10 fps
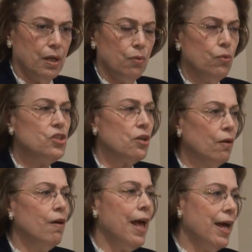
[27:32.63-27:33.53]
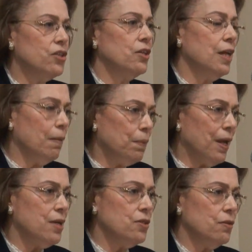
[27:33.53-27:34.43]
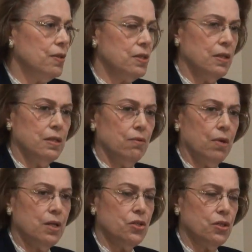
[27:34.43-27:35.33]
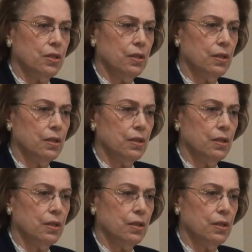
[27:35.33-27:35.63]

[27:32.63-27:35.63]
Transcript: which law actually applies to the situation,